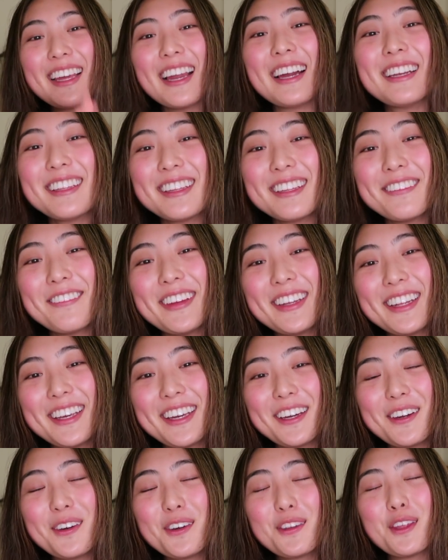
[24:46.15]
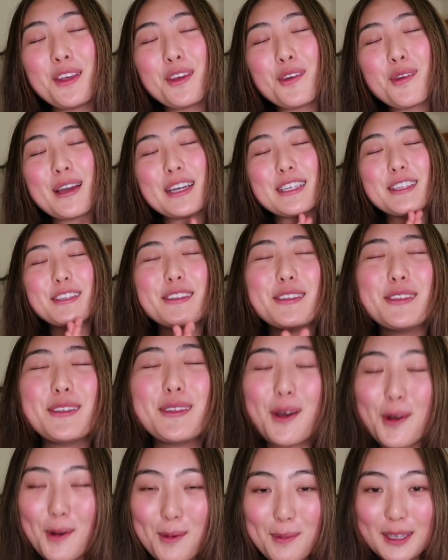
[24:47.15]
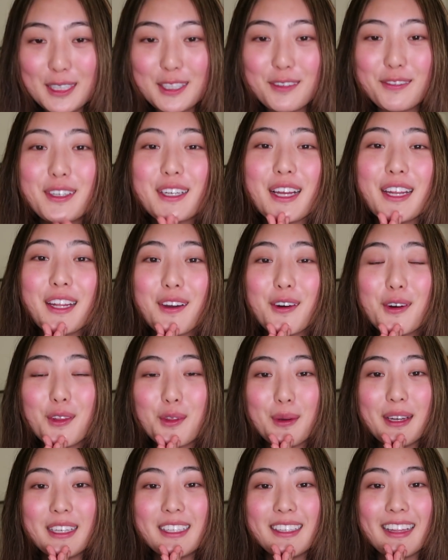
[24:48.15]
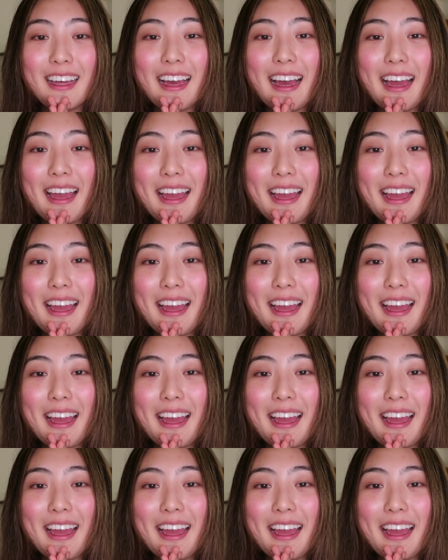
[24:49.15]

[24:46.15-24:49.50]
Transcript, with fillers: the end of the video. Thank you guys so much for getting all the way to the